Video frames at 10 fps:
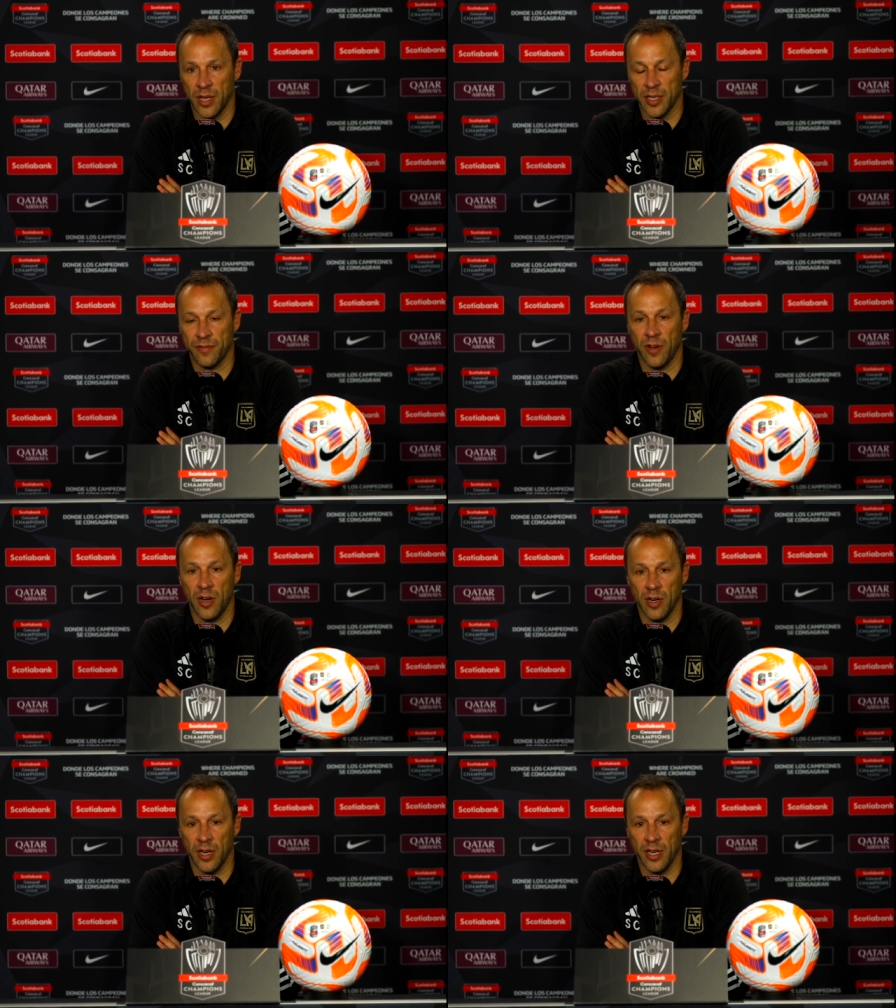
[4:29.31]
as
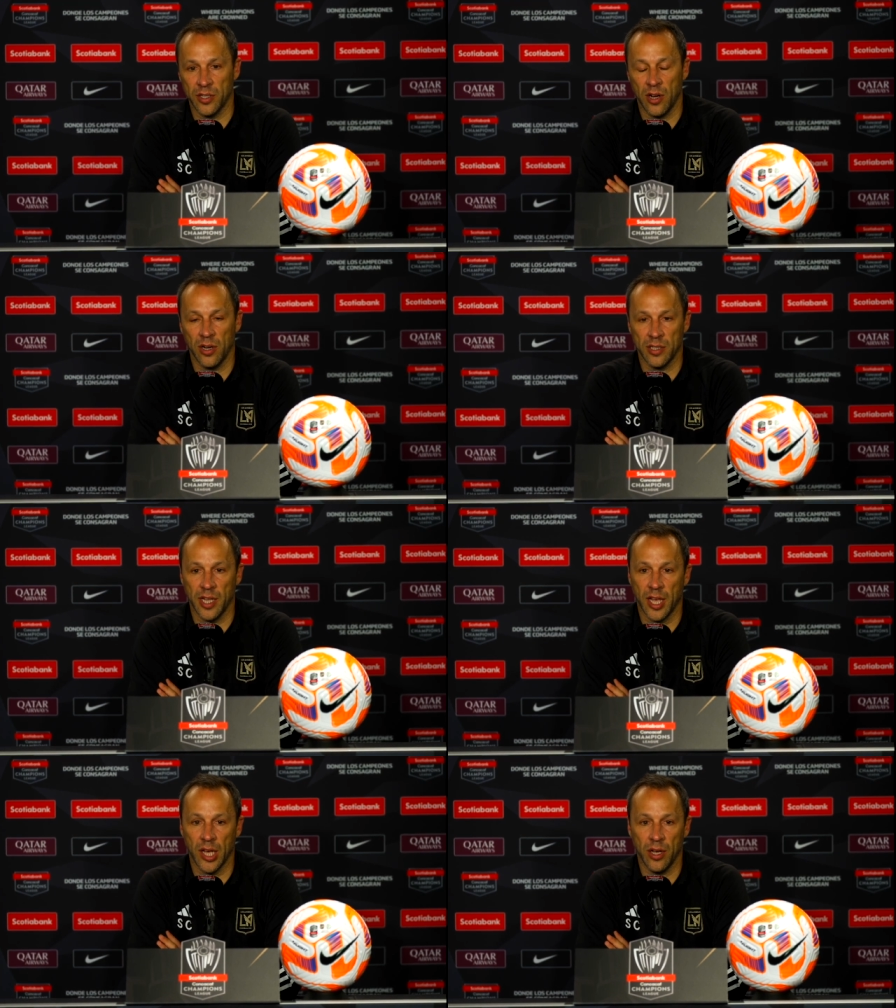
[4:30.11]
far and as hard as
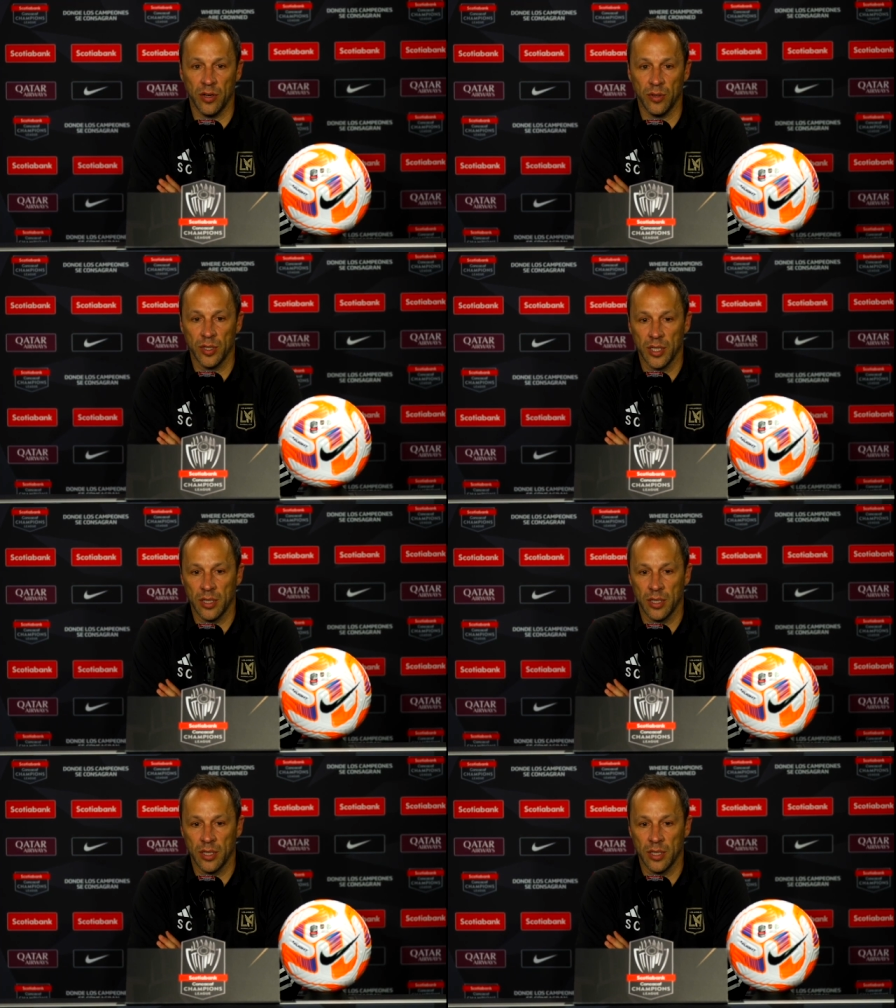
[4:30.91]
they can go.